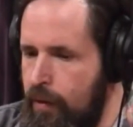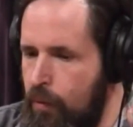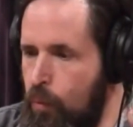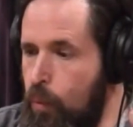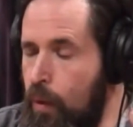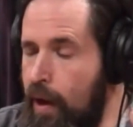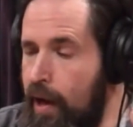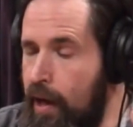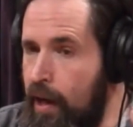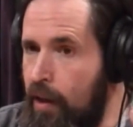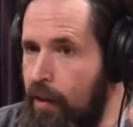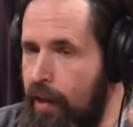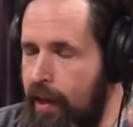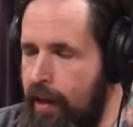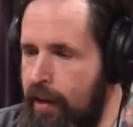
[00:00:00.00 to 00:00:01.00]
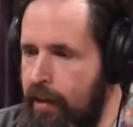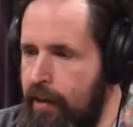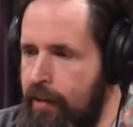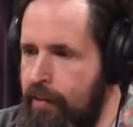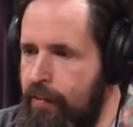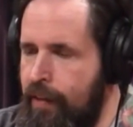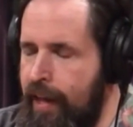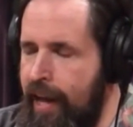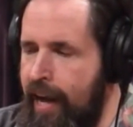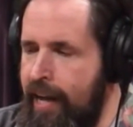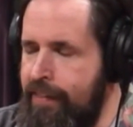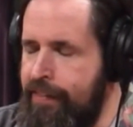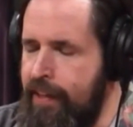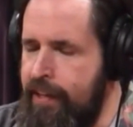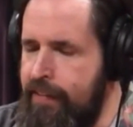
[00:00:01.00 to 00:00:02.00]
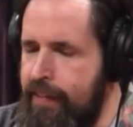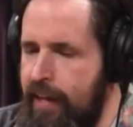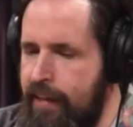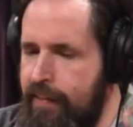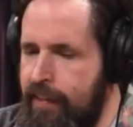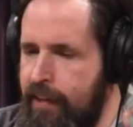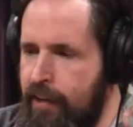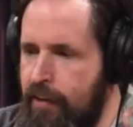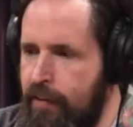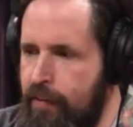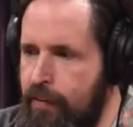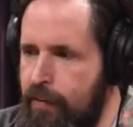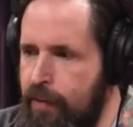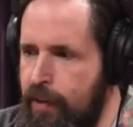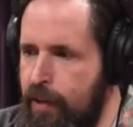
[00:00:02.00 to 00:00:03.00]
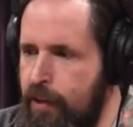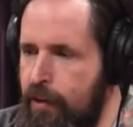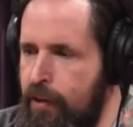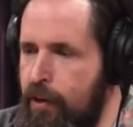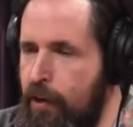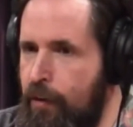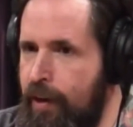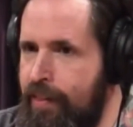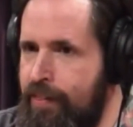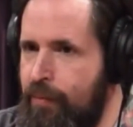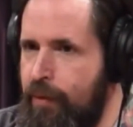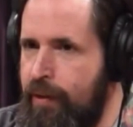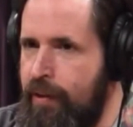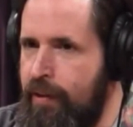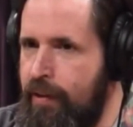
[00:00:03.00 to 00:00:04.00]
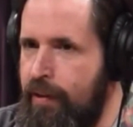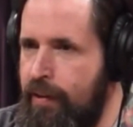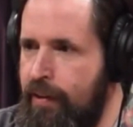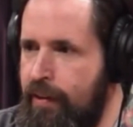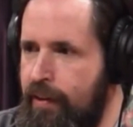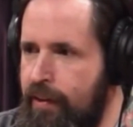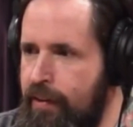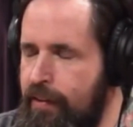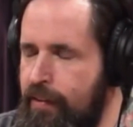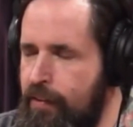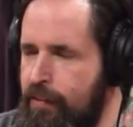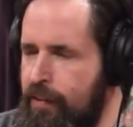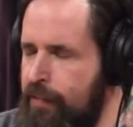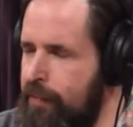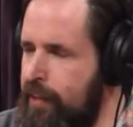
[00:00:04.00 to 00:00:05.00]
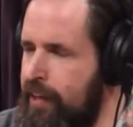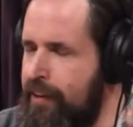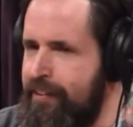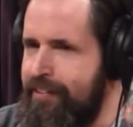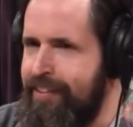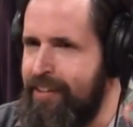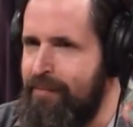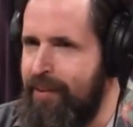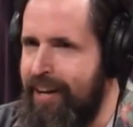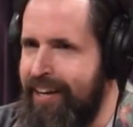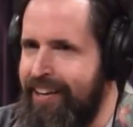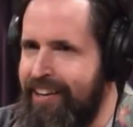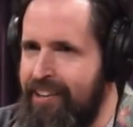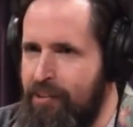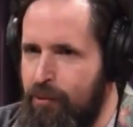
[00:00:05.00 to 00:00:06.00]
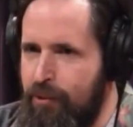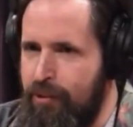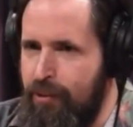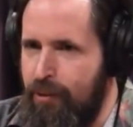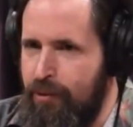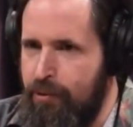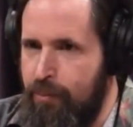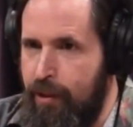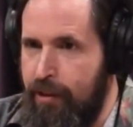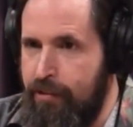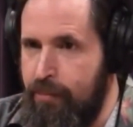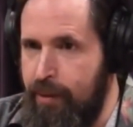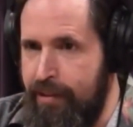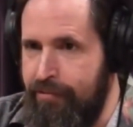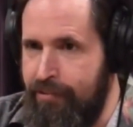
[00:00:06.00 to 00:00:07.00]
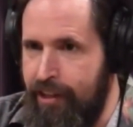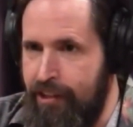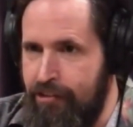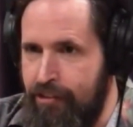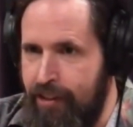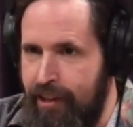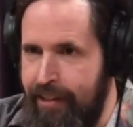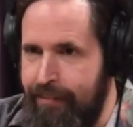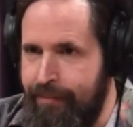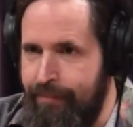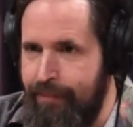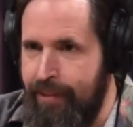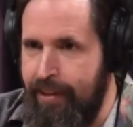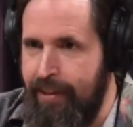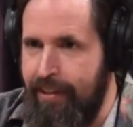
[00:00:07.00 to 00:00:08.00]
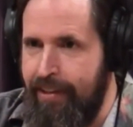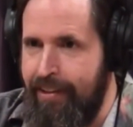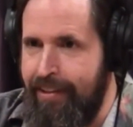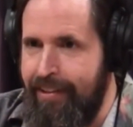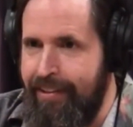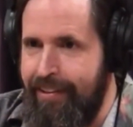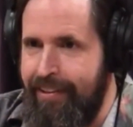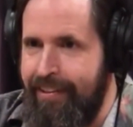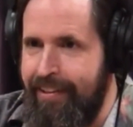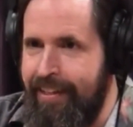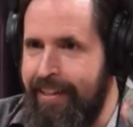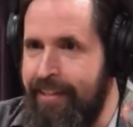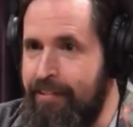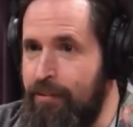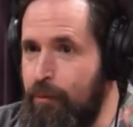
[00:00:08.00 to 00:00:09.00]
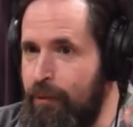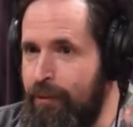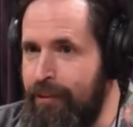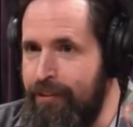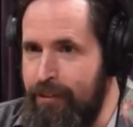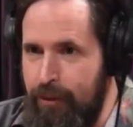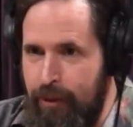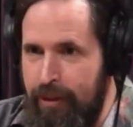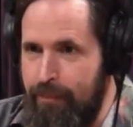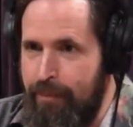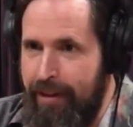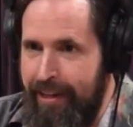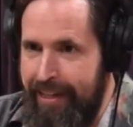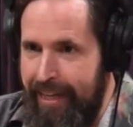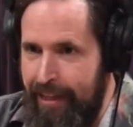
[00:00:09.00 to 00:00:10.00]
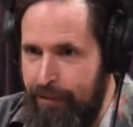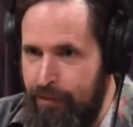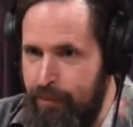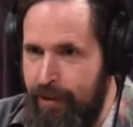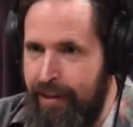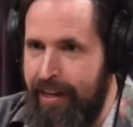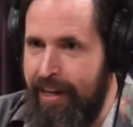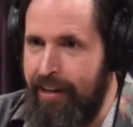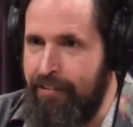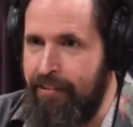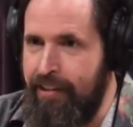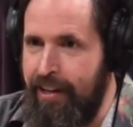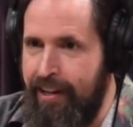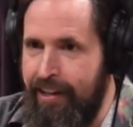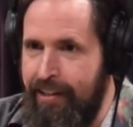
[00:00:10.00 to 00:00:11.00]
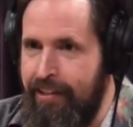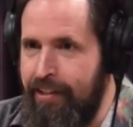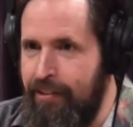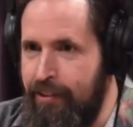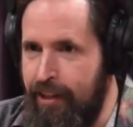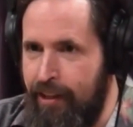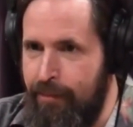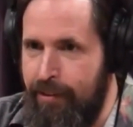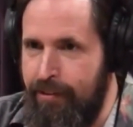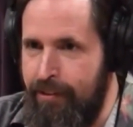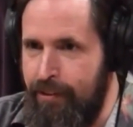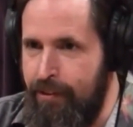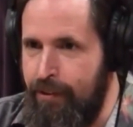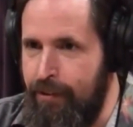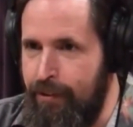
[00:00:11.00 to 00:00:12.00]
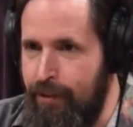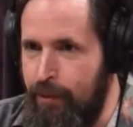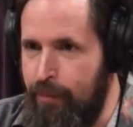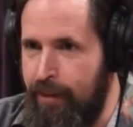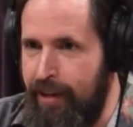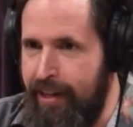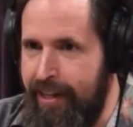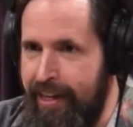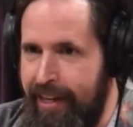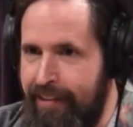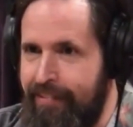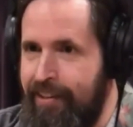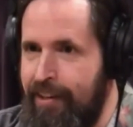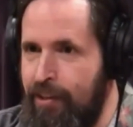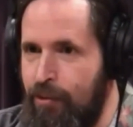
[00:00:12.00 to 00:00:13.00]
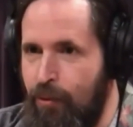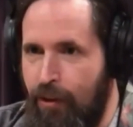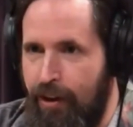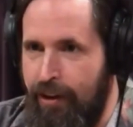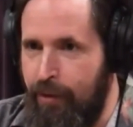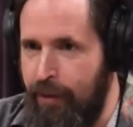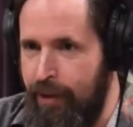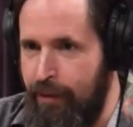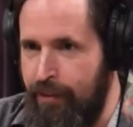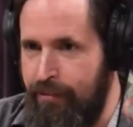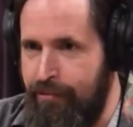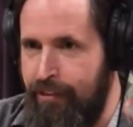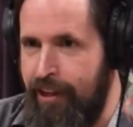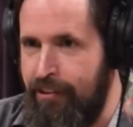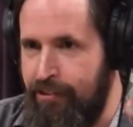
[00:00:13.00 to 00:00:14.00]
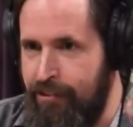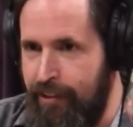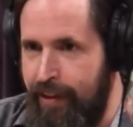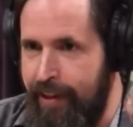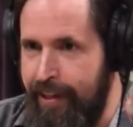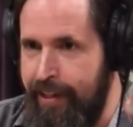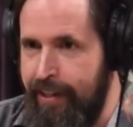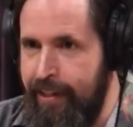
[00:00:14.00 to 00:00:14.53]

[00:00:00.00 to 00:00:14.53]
Well, like, I think that you know what something I always think back on is when you were sponsored by Fleshlight. Mm-hmm. And this is when we were doing the podcast from your house, and you'd come to do your podcast, and you'd walk away with a fleshlight.